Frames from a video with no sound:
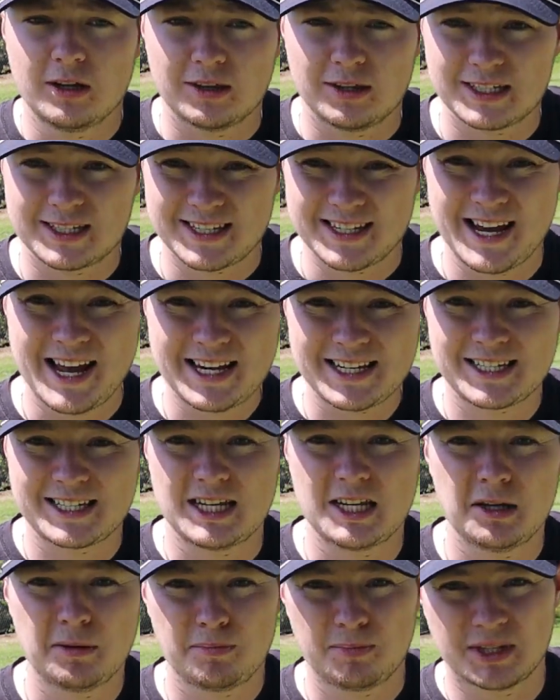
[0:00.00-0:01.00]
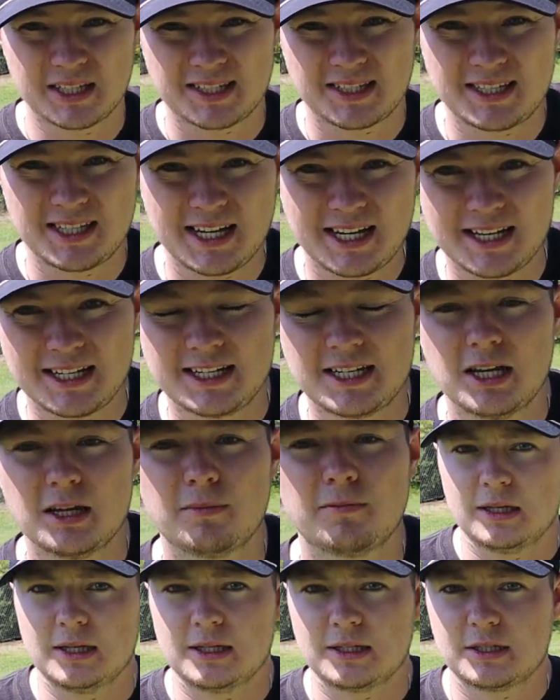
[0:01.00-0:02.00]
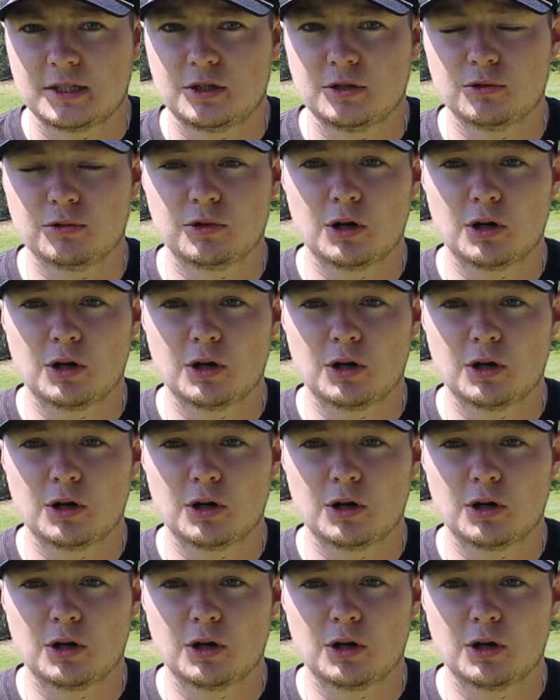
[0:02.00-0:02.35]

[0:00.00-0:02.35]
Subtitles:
This next tip, the second tip, is to